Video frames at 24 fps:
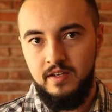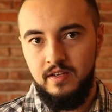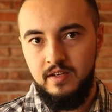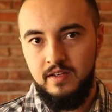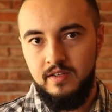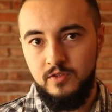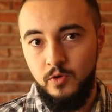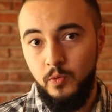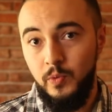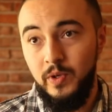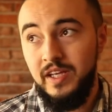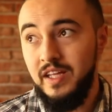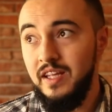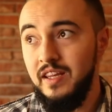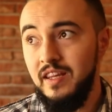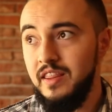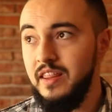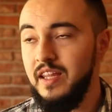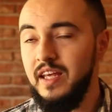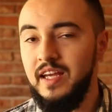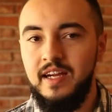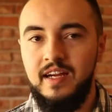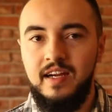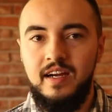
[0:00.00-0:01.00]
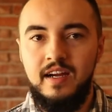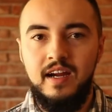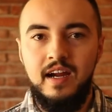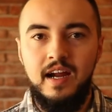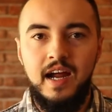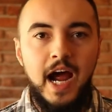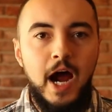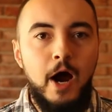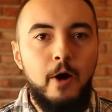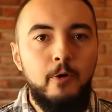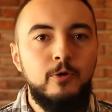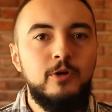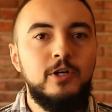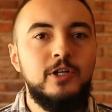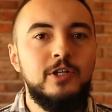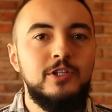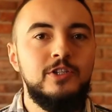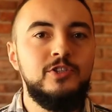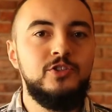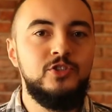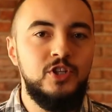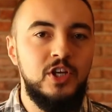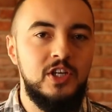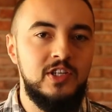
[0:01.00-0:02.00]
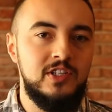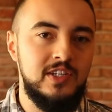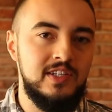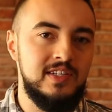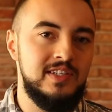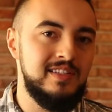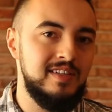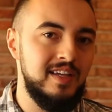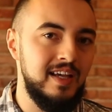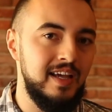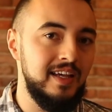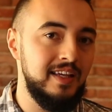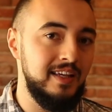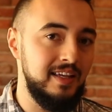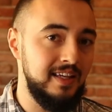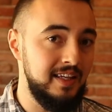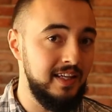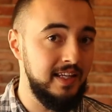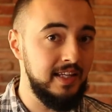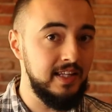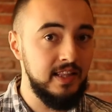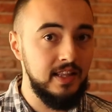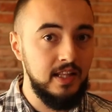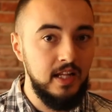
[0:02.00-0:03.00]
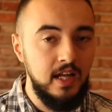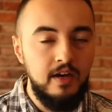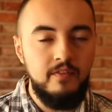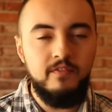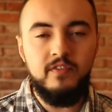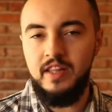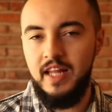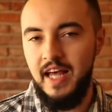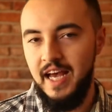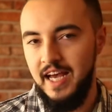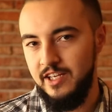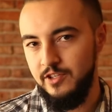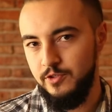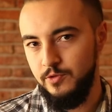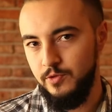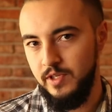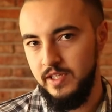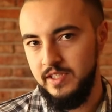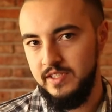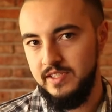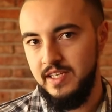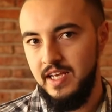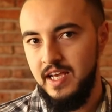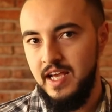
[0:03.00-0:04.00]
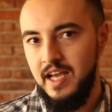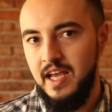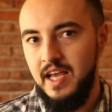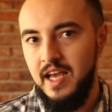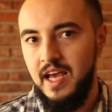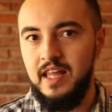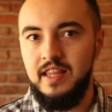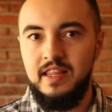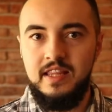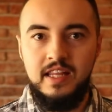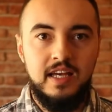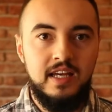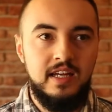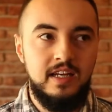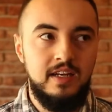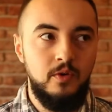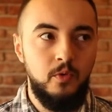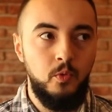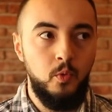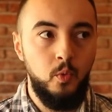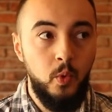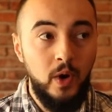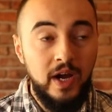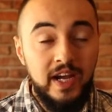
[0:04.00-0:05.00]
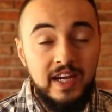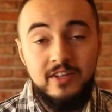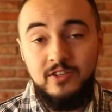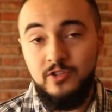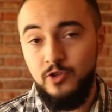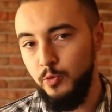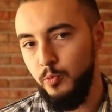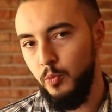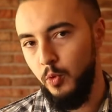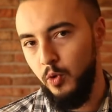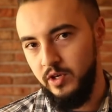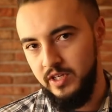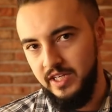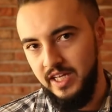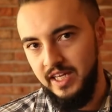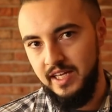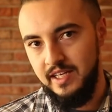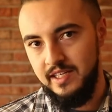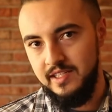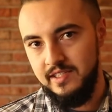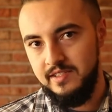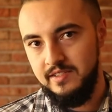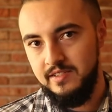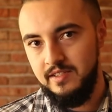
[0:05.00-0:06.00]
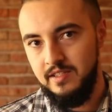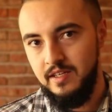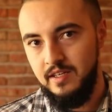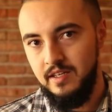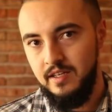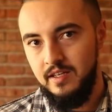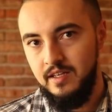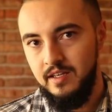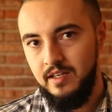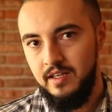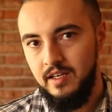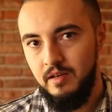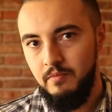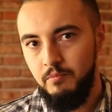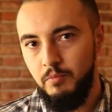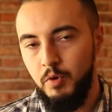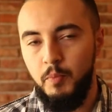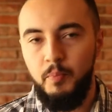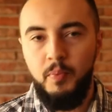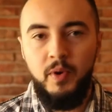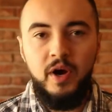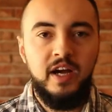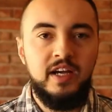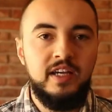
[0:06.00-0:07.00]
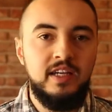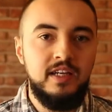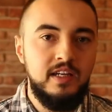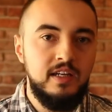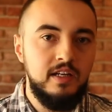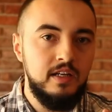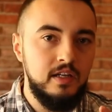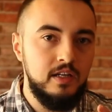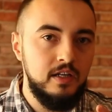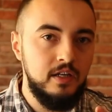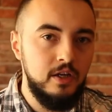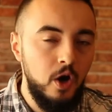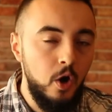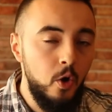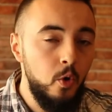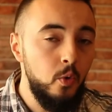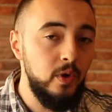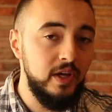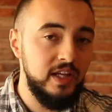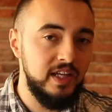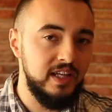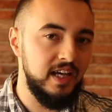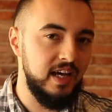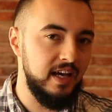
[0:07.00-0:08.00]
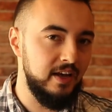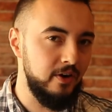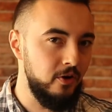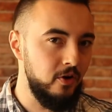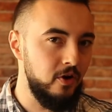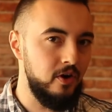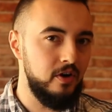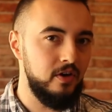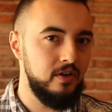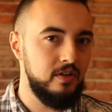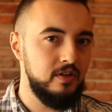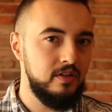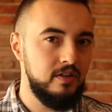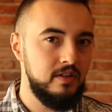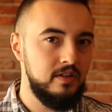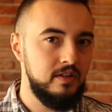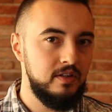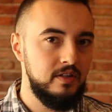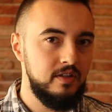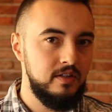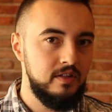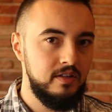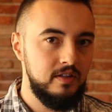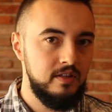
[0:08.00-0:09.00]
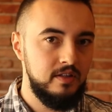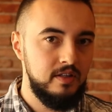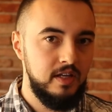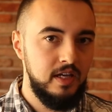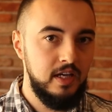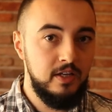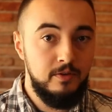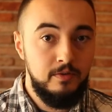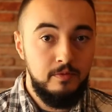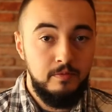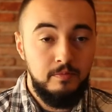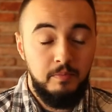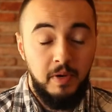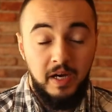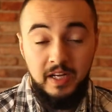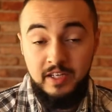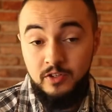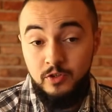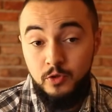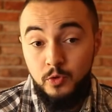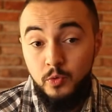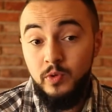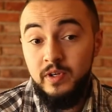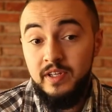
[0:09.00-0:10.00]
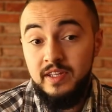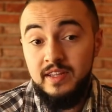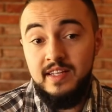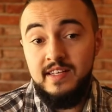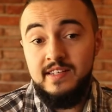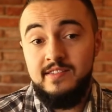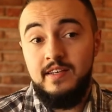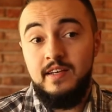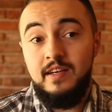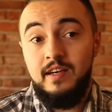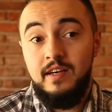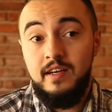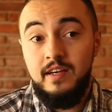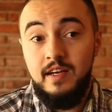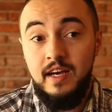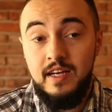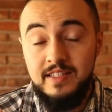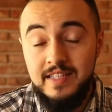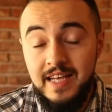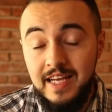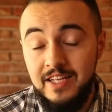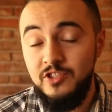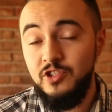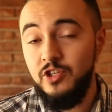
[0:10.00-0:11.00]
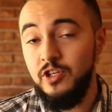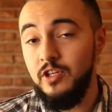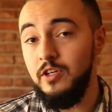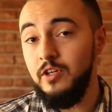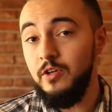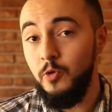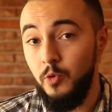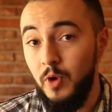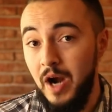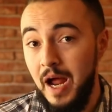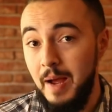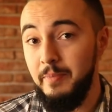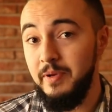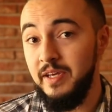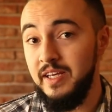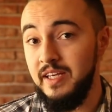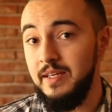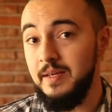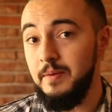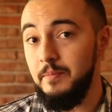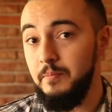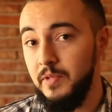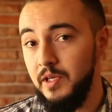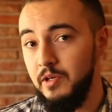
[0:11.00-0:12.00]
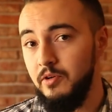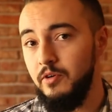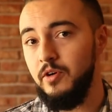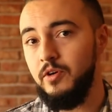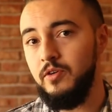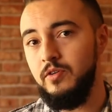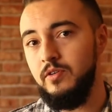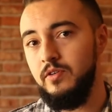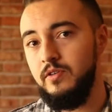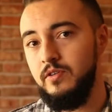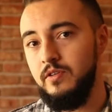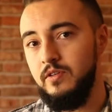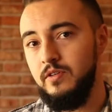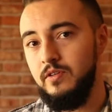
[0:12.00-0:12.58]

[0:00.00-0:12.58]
So we can think, how could Jesus say he loved Lazarus and then wait two more days? But by going at all, and by doing this attention-grabbing miracle,